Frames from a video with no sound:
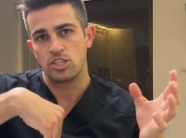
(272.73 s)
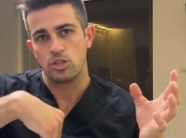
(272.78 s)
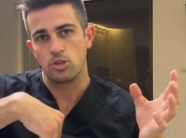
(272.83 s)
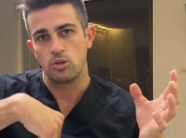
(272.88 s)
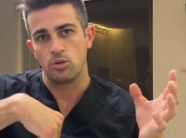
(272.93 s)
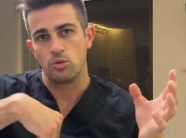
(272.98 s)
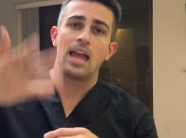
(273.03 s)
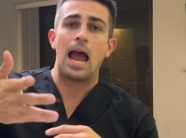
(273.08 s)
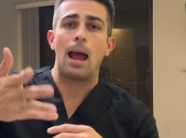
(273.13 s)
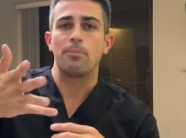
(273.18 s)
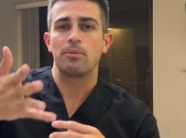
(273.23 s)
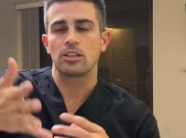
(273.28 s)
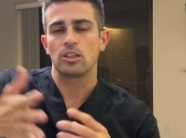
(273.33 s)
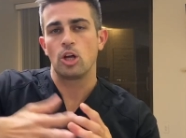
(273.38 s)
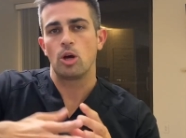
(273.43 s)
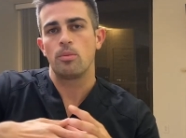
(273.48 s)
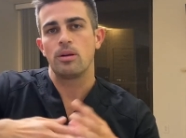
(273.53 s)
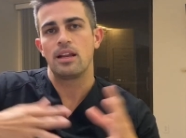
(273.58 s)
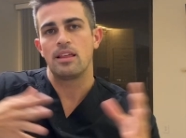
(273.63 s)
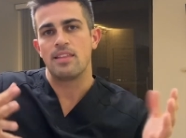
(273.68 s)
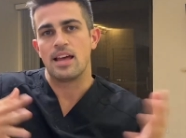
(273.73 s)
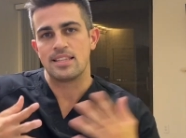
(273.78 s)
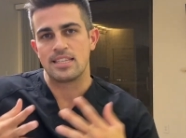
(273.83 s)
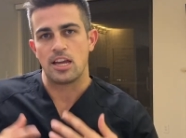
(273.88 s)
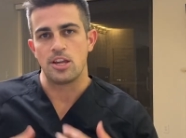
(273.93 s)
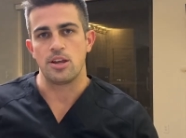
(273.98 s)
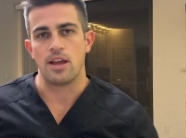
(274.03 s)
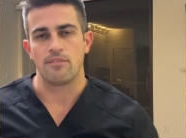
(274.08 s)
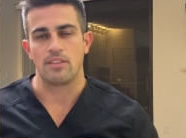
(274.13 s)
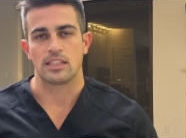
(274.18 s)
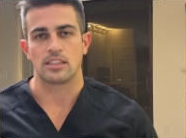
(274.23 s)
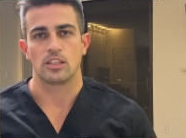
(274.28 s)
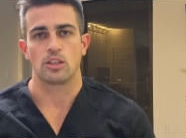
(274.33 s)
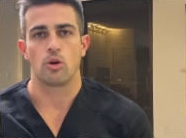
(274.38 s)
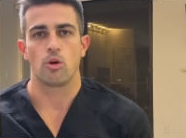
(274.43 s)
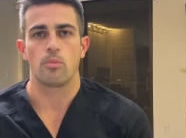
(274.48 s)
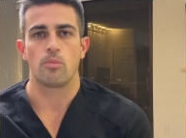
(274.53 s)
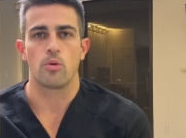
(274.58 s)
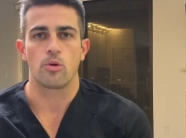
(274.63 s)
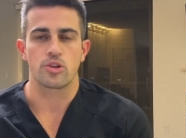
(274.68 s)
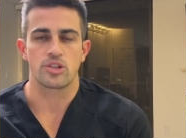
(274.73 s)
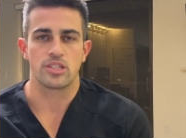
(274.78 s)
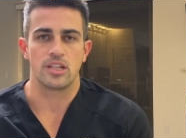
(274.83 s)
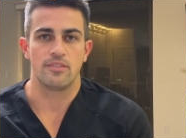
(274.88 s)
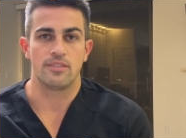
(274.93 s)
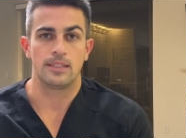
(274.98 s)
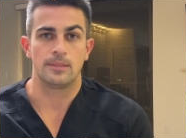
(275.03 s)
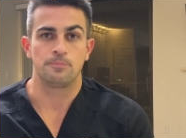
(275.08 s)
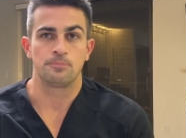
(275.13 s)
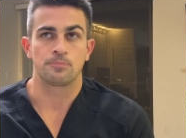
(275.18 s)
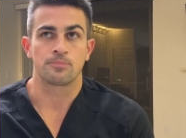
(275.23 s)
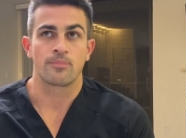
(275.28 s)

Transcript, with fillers: to haptoglobin, and that's how you have like the lower portion of it.